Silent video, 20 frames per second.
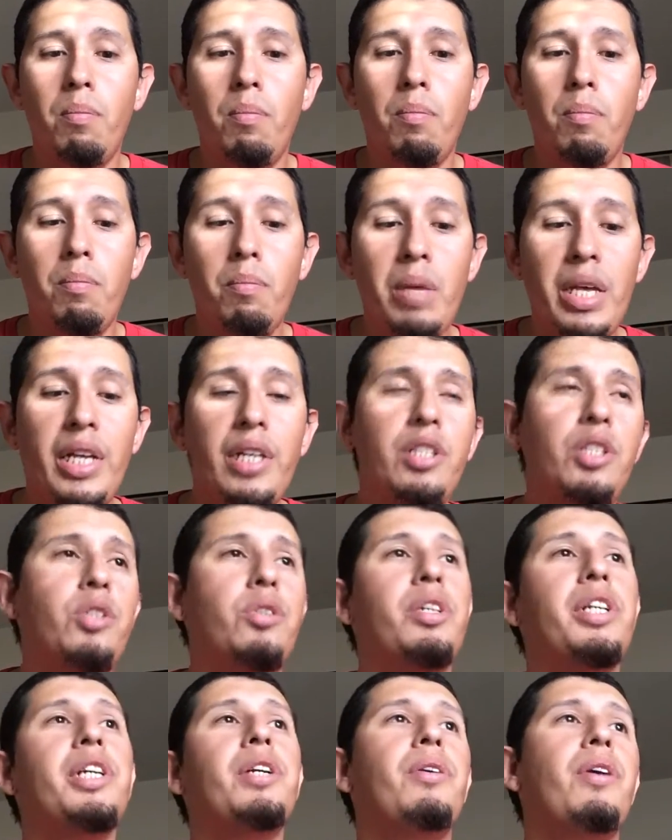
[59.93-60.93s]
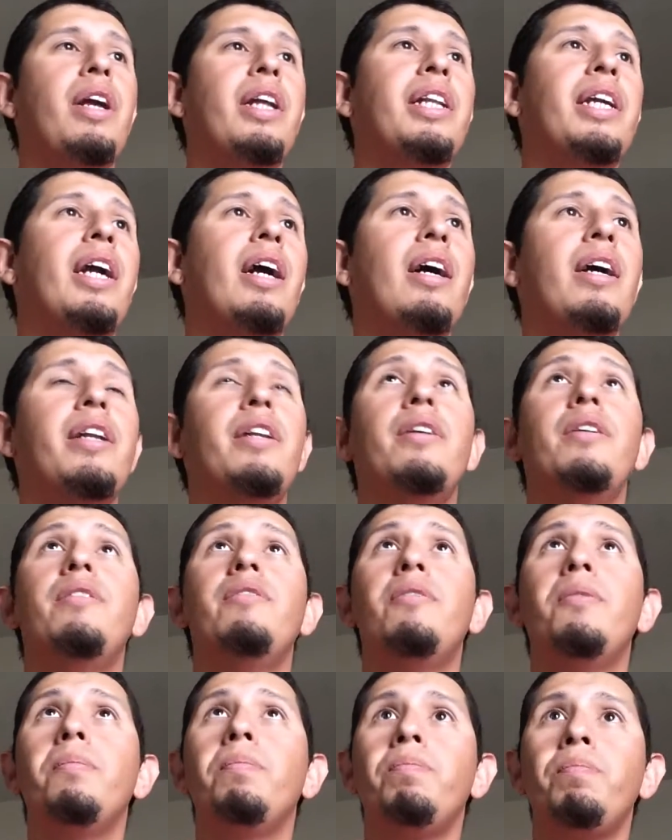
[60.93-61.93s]
ministry or any kind
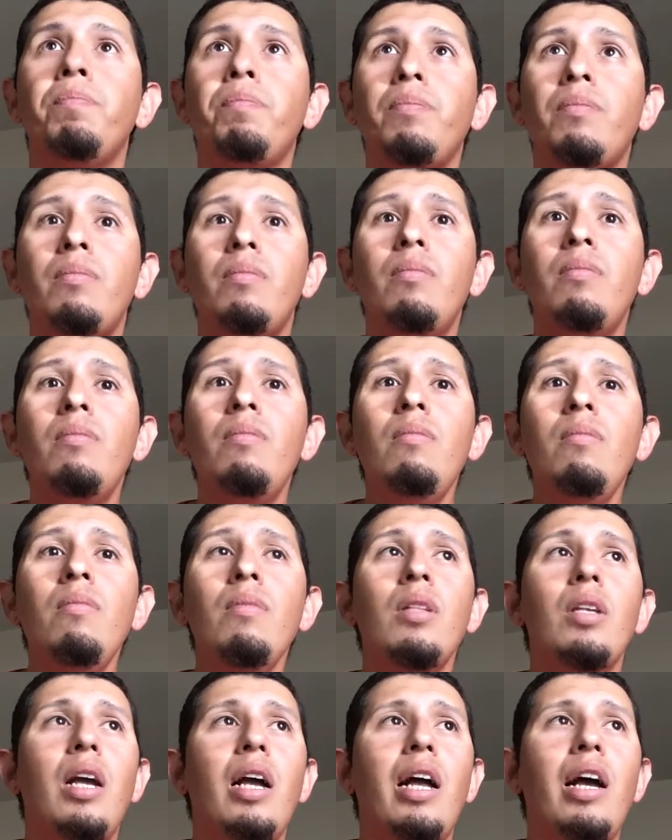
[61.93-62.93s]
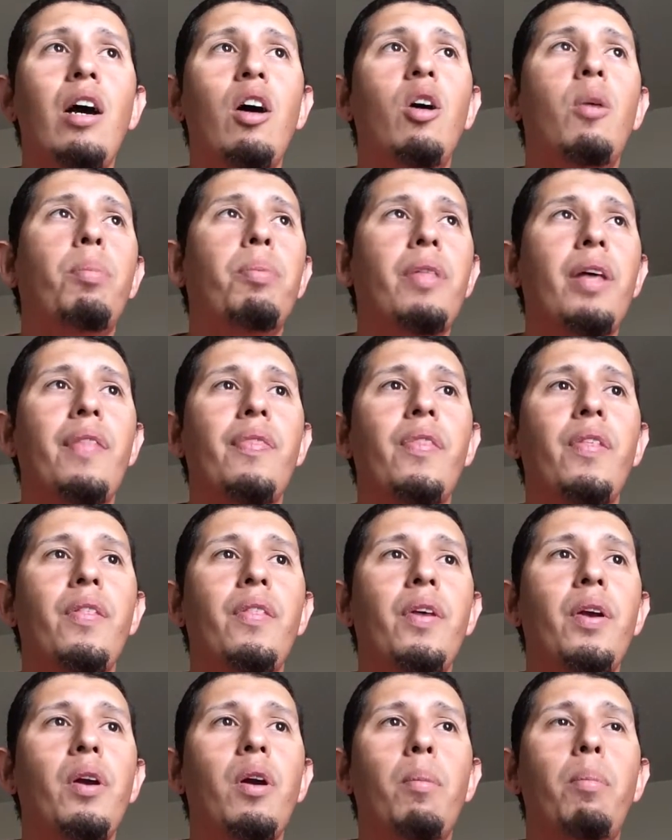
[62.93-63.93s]
of help
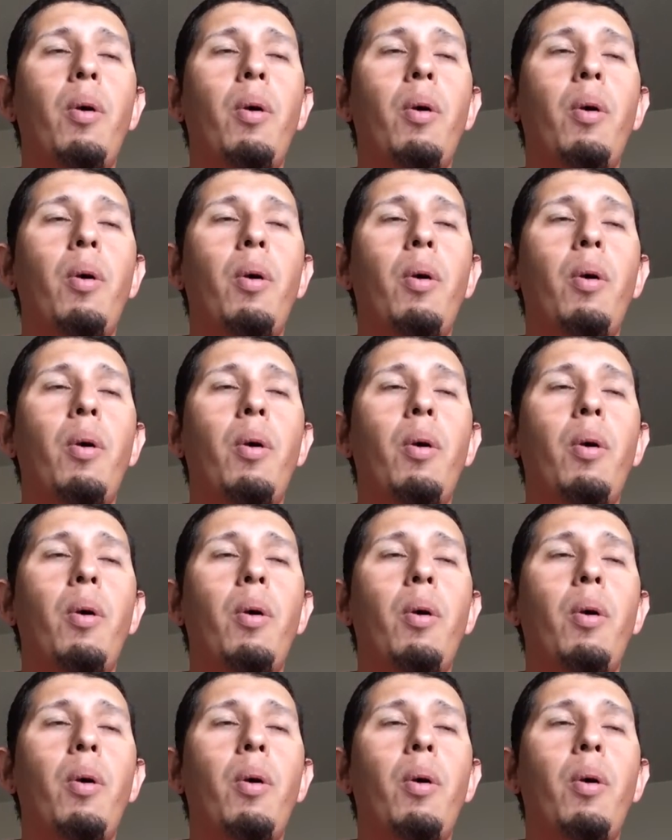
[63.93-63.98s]
that they're